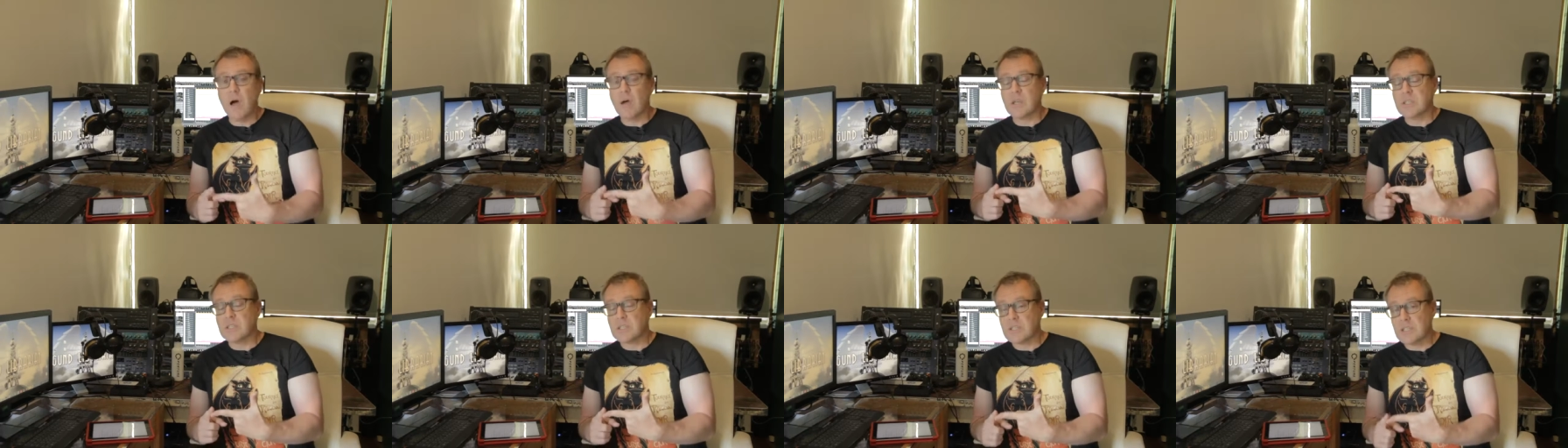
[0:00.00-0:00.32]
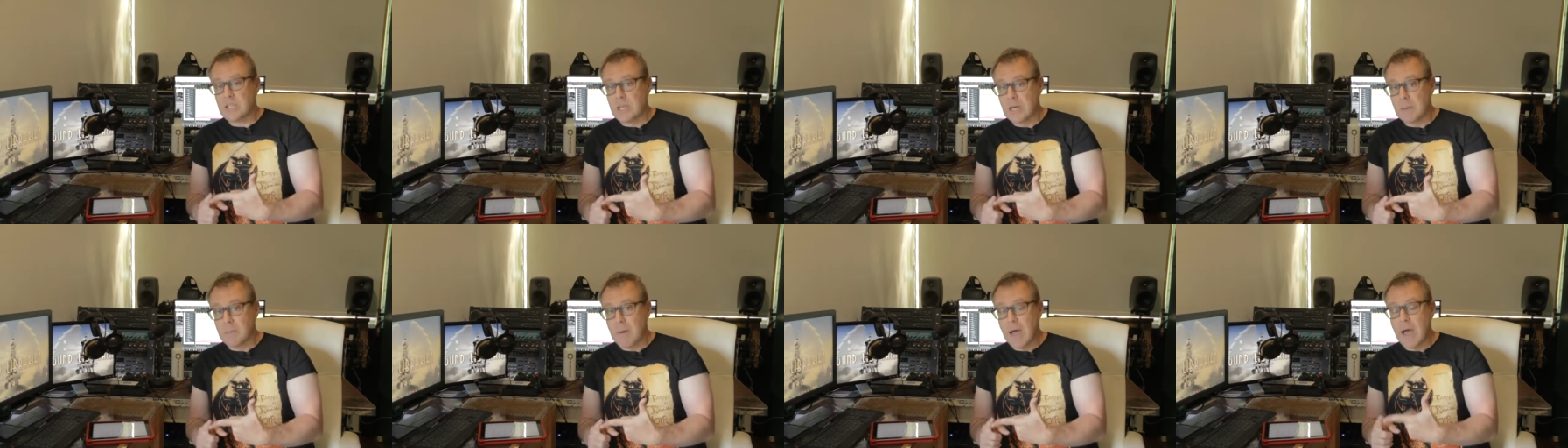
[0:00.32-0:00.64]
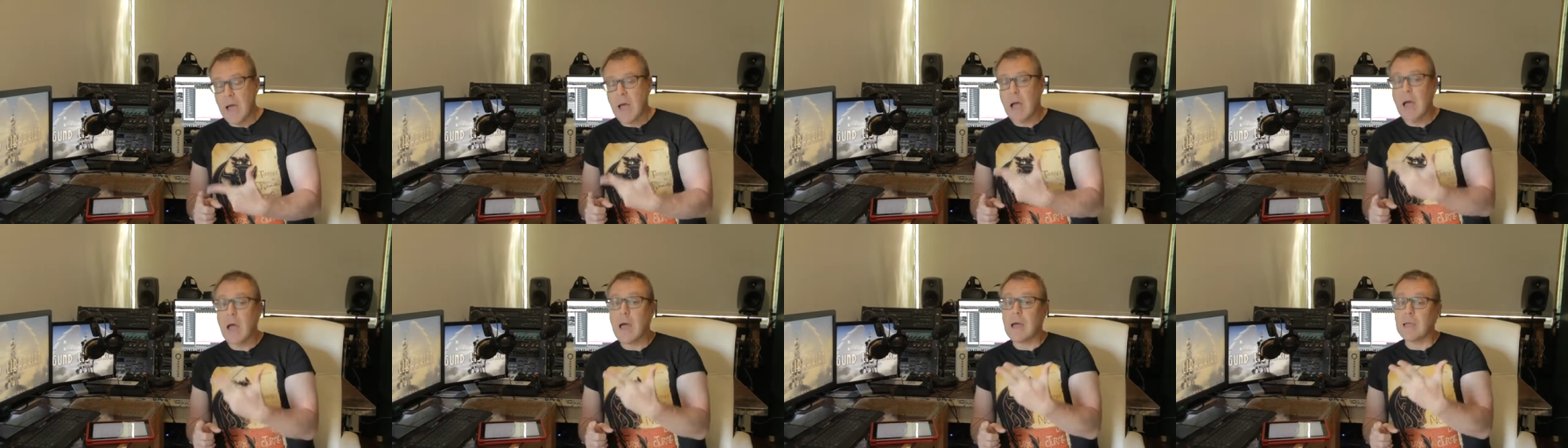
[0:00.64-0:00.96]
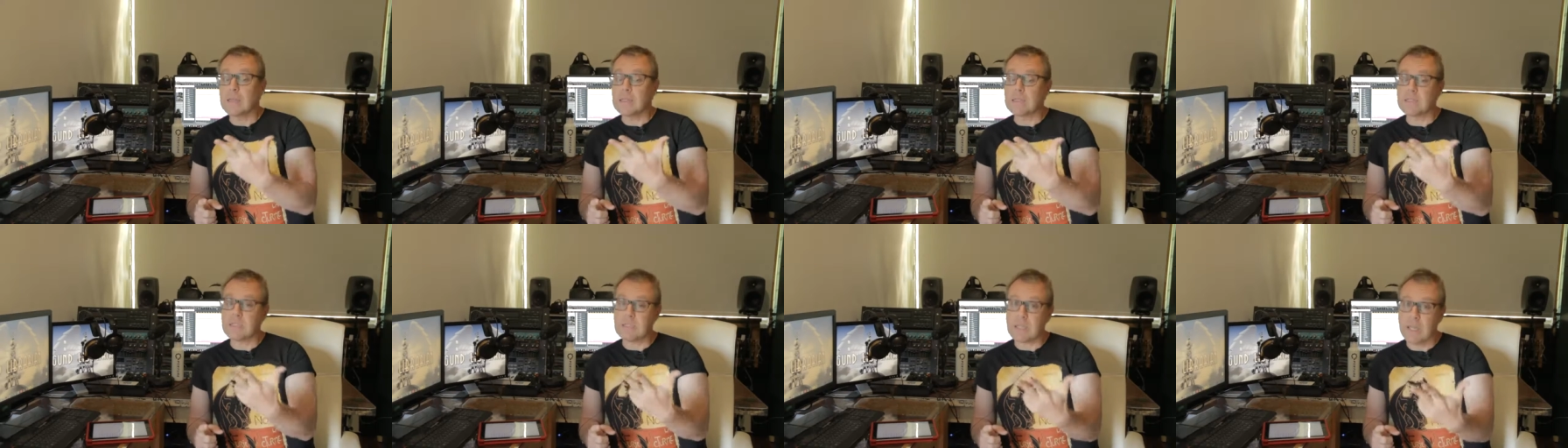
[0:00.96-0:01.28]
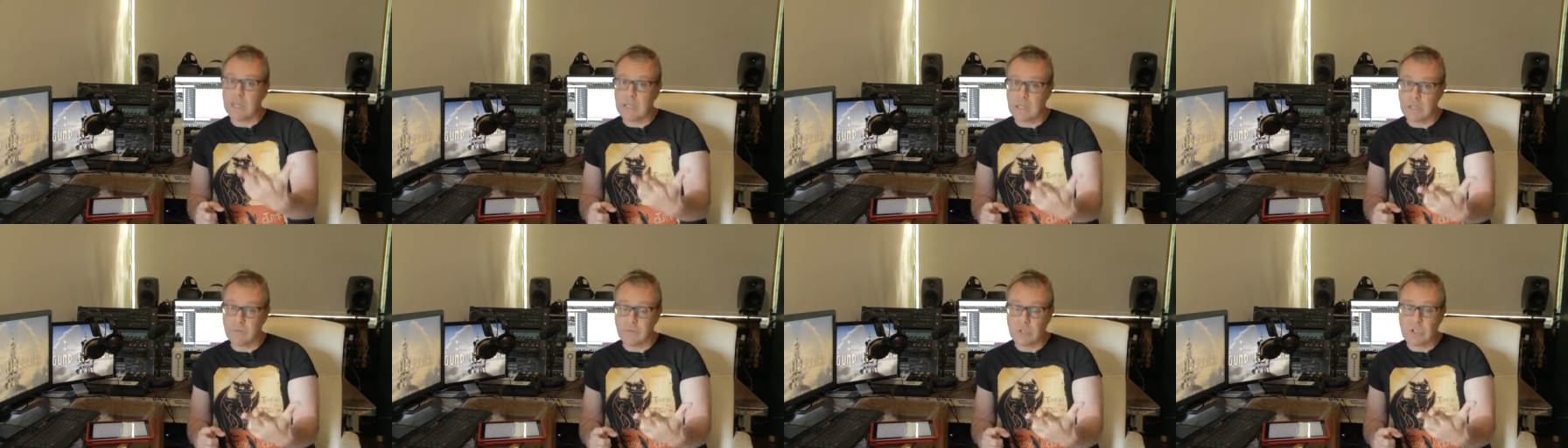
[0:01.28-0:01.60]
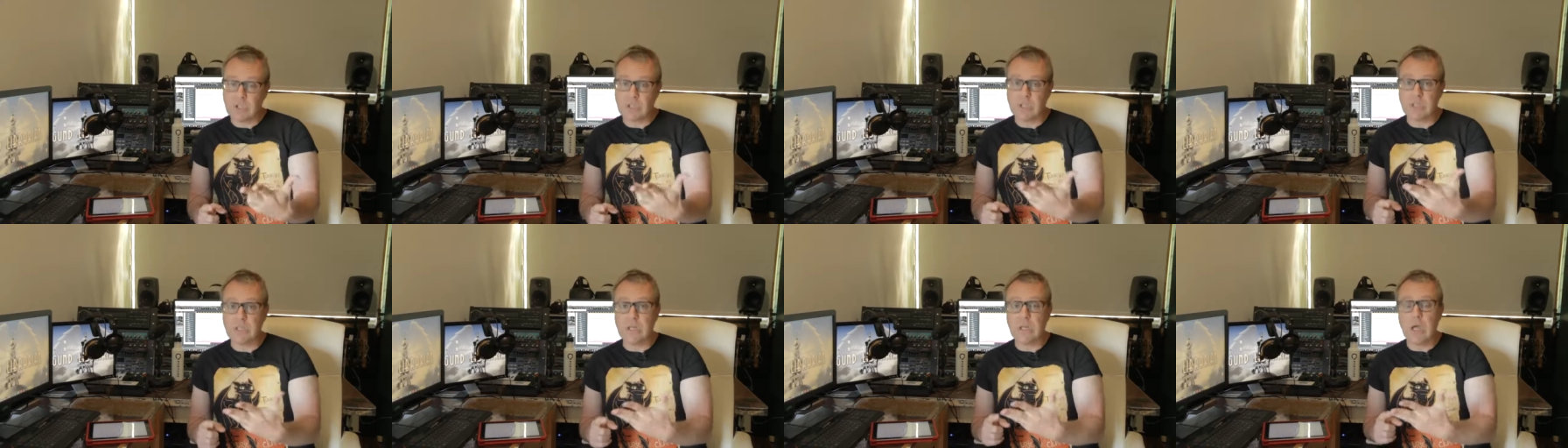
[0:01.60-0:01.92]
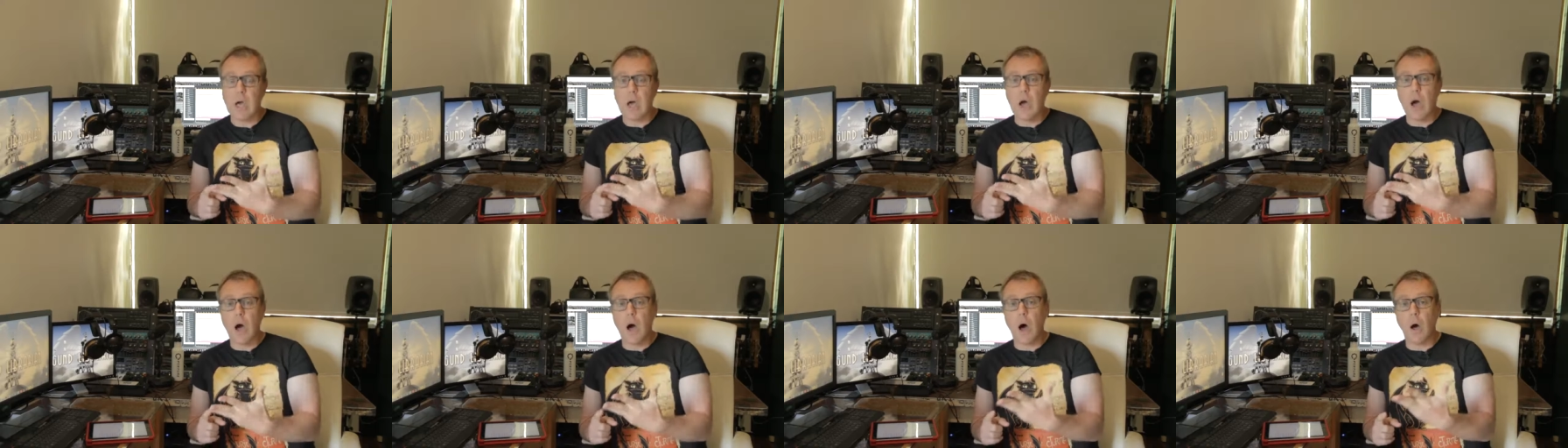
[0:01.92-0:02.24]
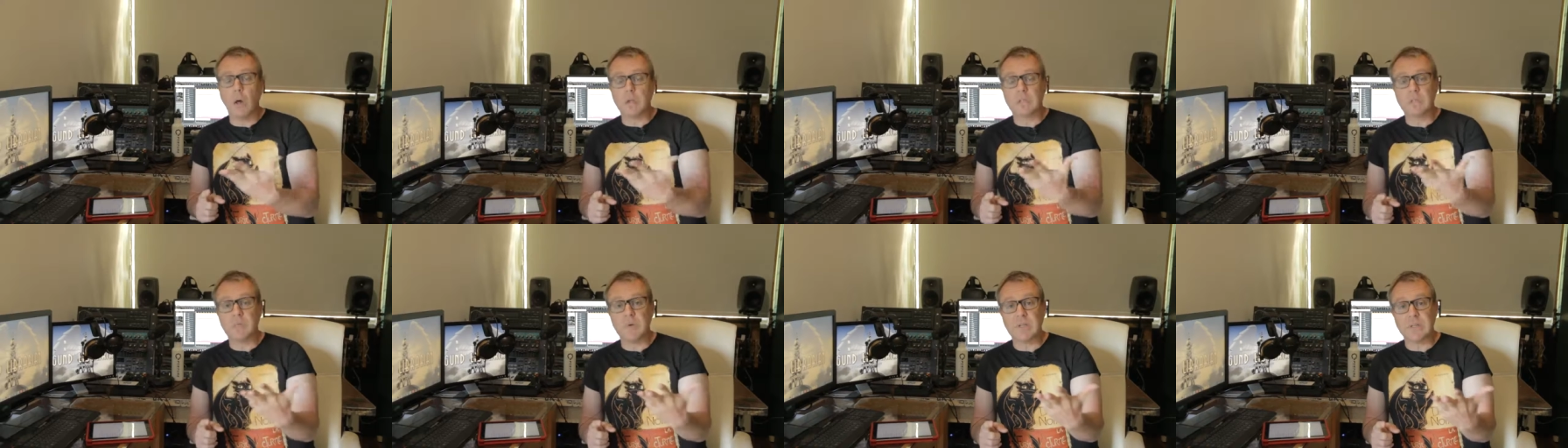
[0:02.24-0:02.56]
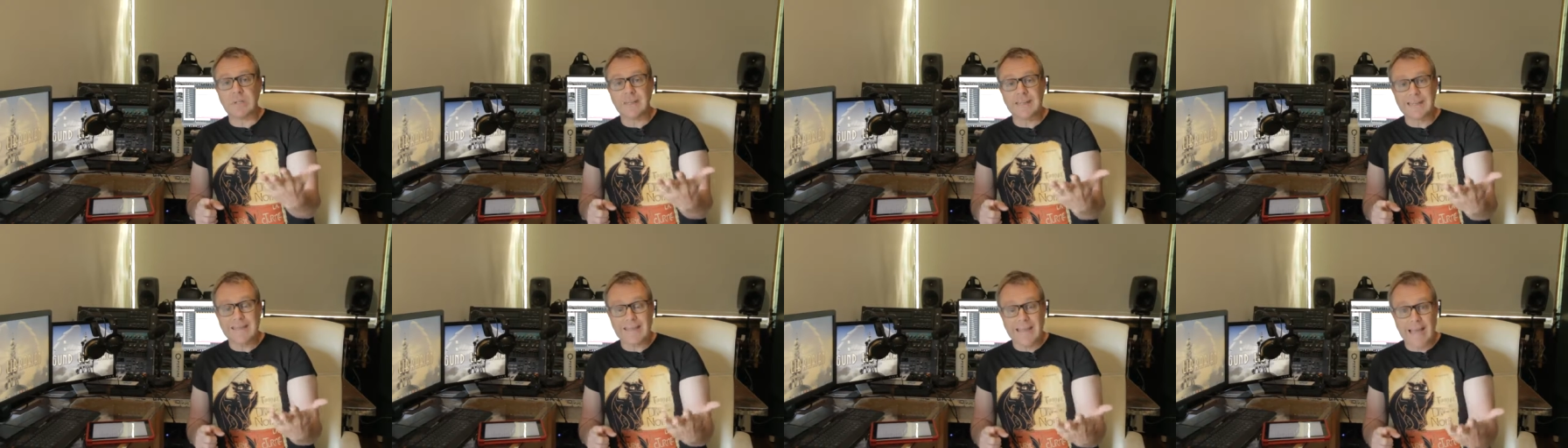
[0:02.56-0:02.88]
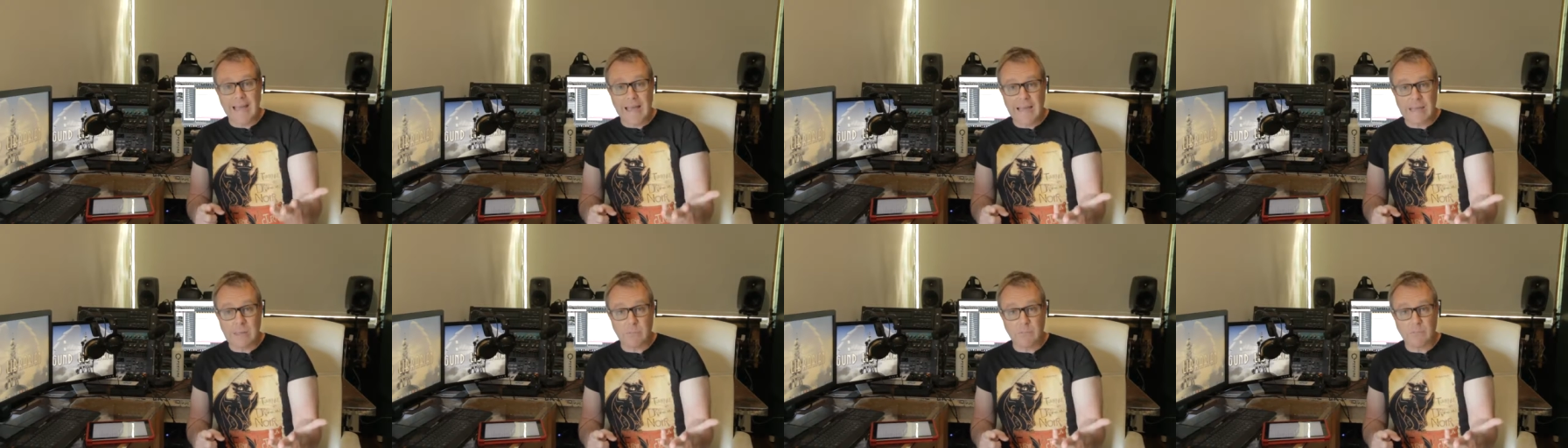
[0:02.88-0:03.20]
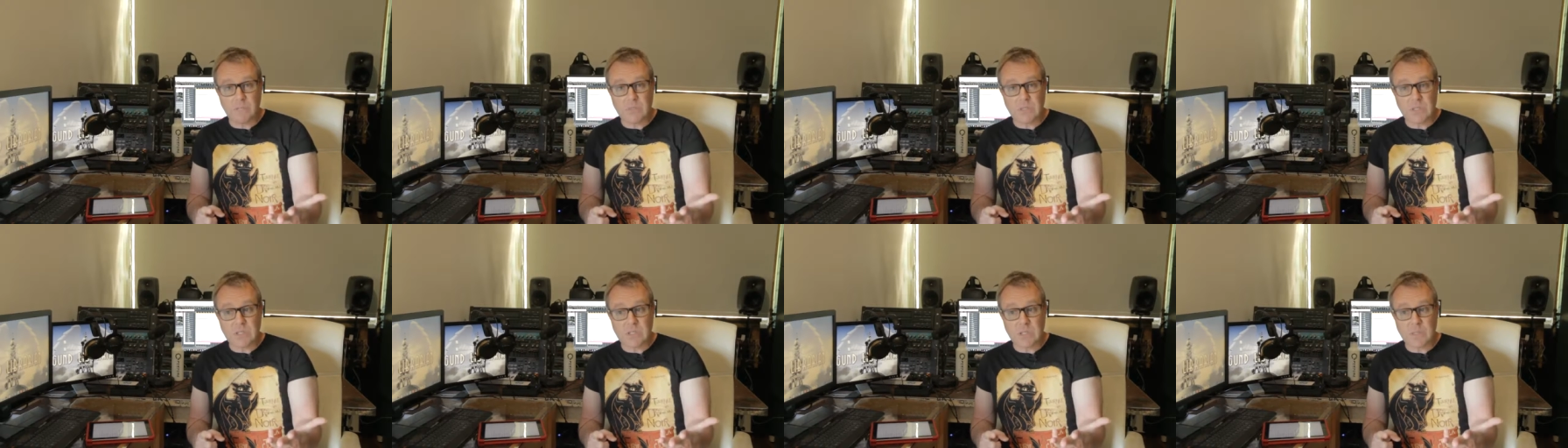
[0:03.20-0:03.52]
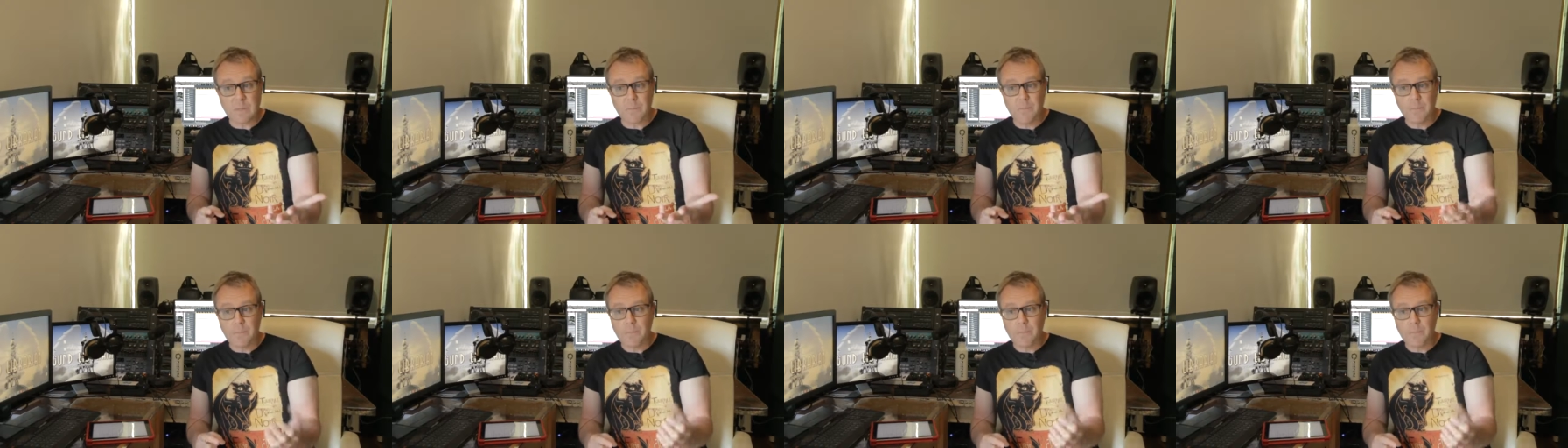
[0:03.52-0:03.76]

cinema, television, ultimately games,